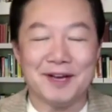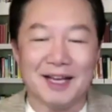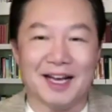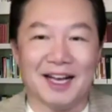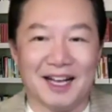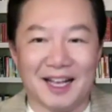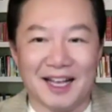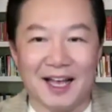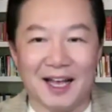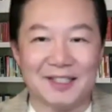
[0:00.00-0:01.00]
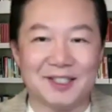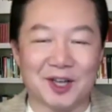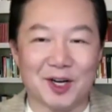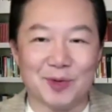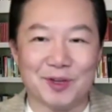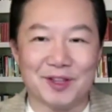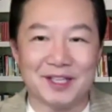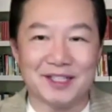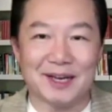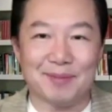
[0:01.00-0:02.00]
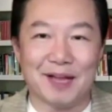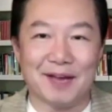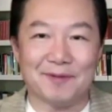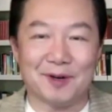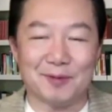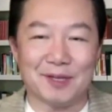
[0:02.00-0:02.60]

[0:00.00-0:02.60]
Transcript: I started with this platform,